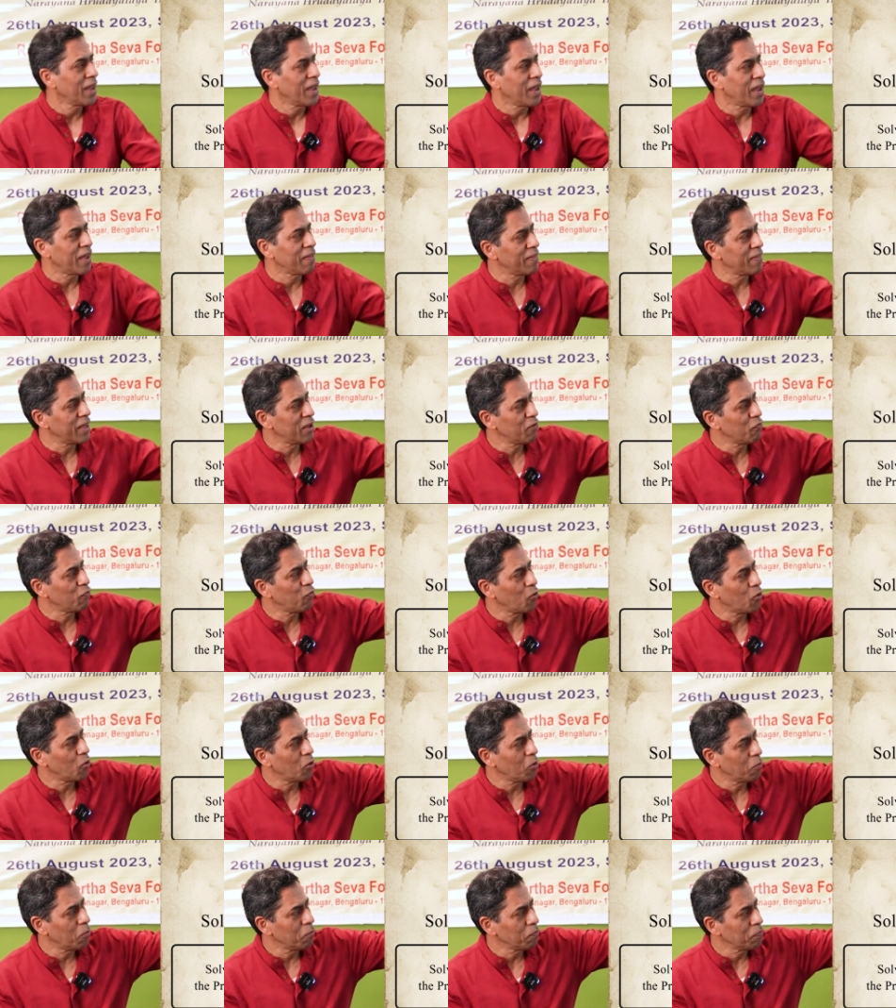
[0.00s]
And
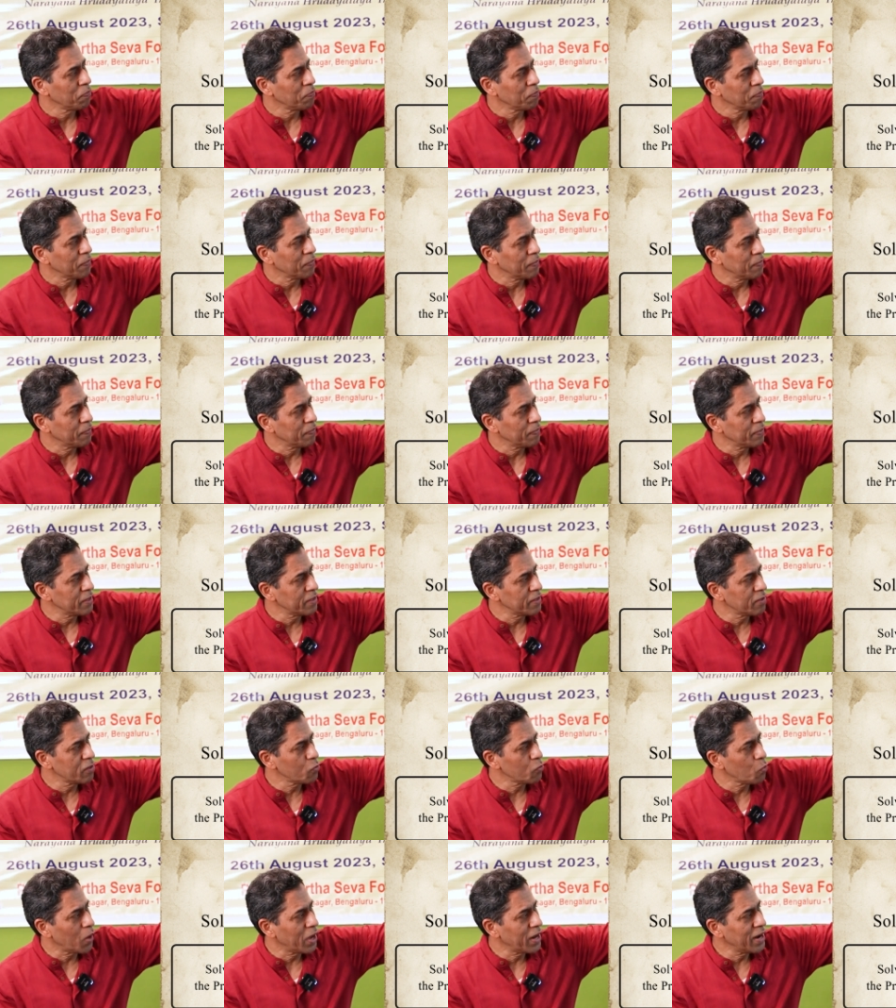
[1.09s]
therefore, this
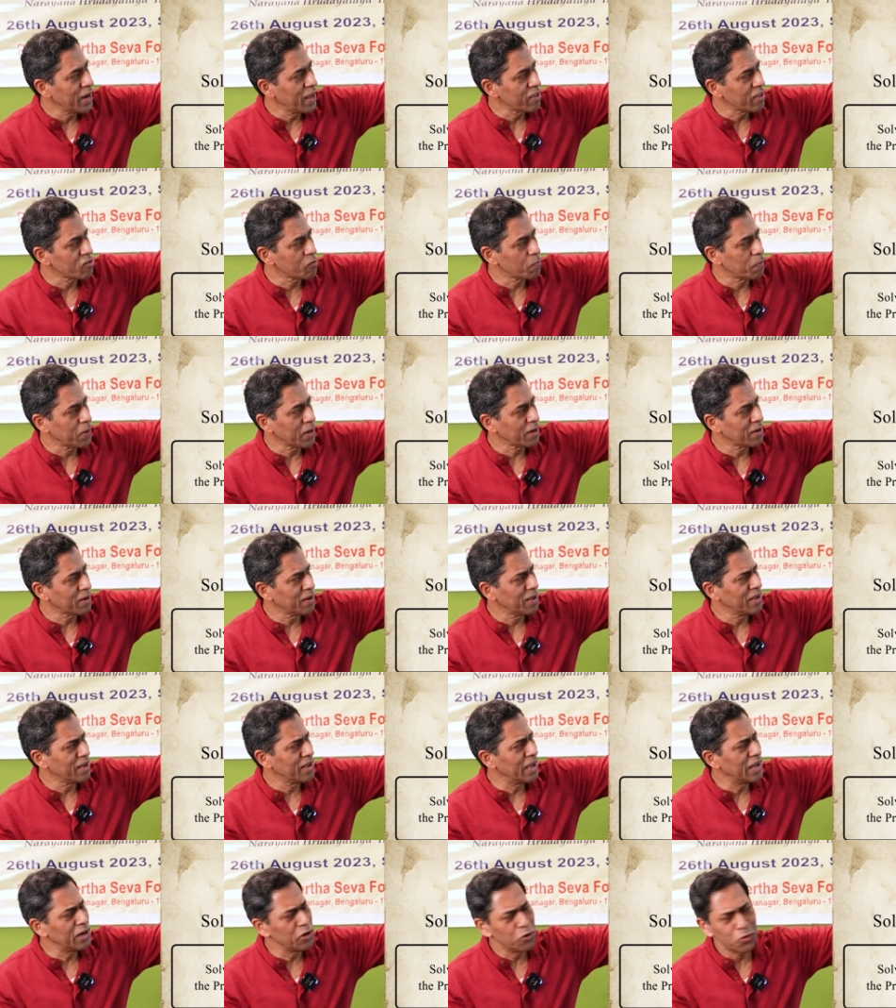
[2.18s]
is one aspect,
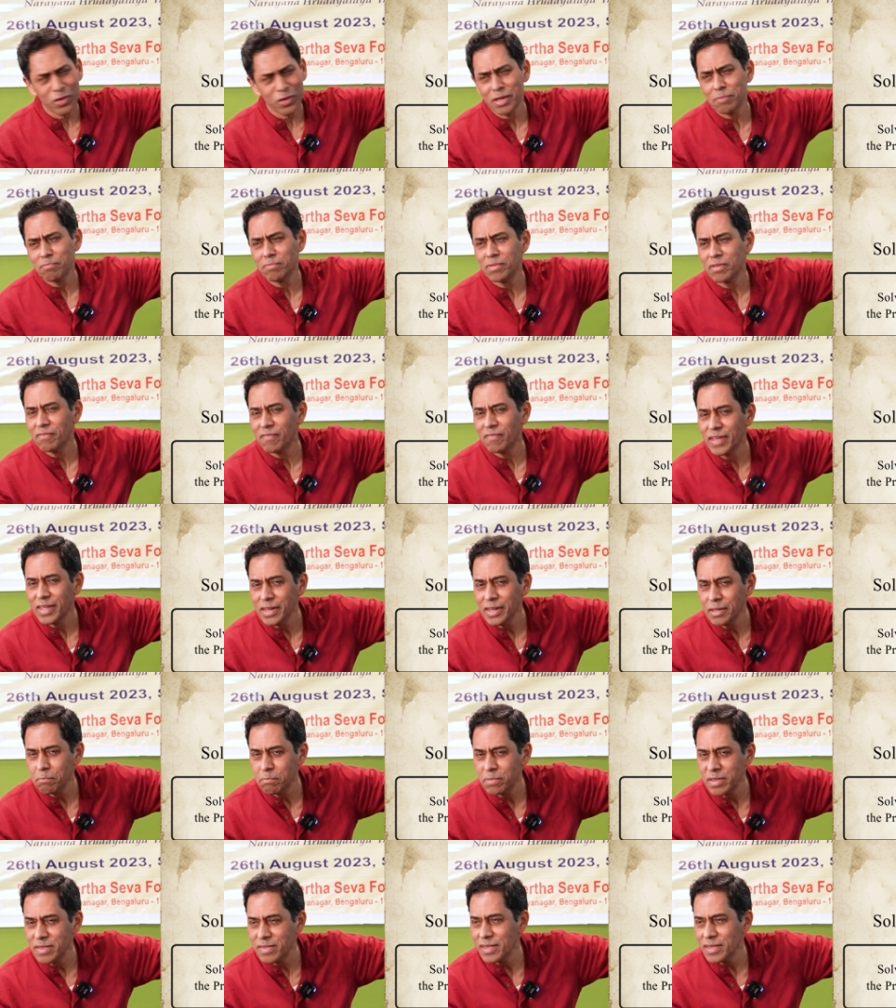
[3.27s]
and you can be very
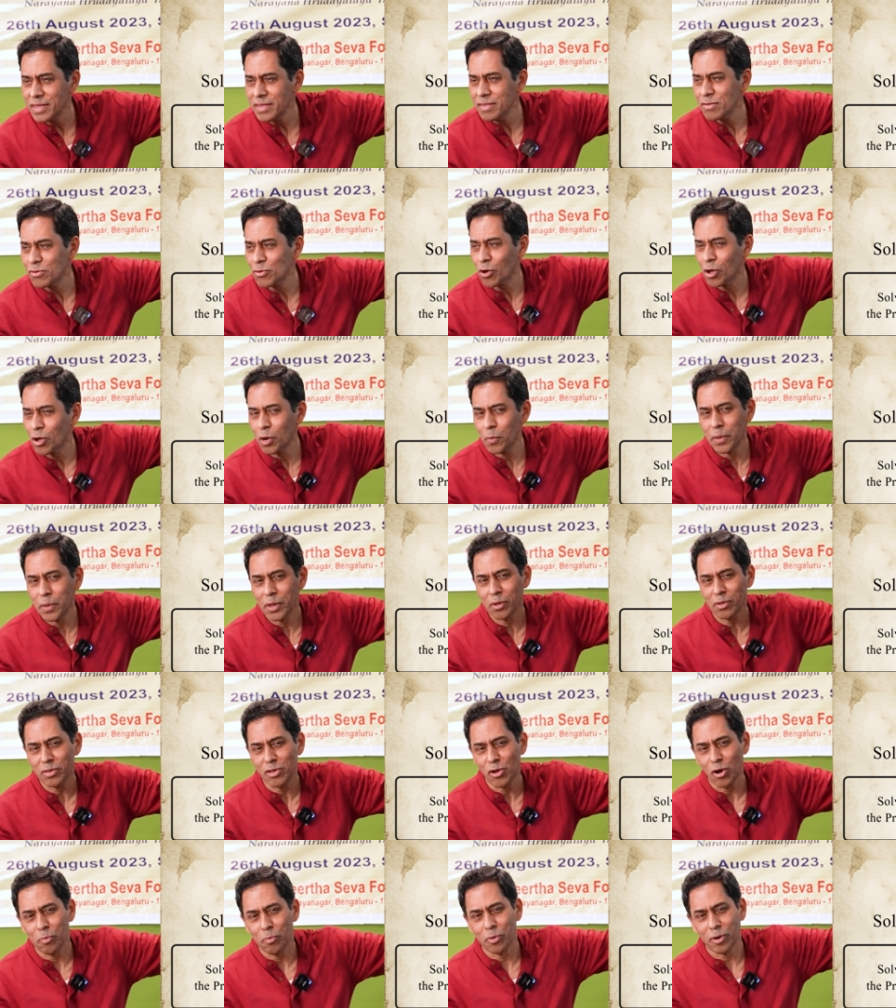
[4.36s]
busy solving
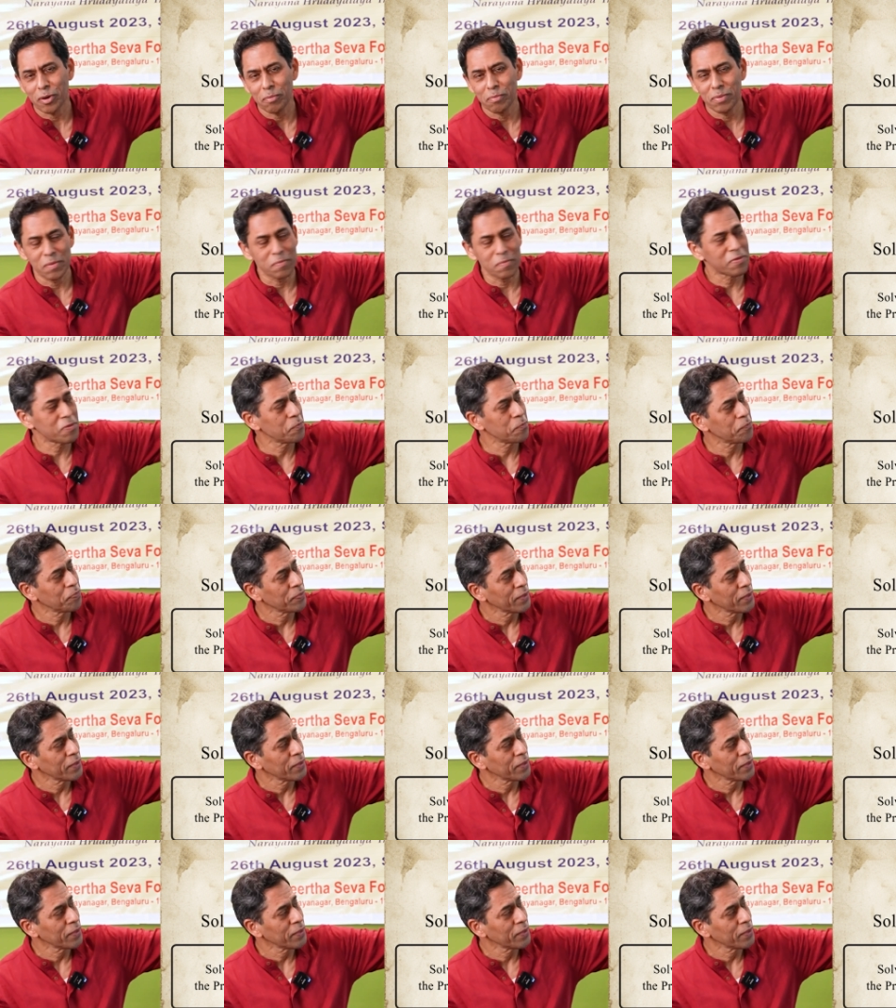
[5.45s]
your problems.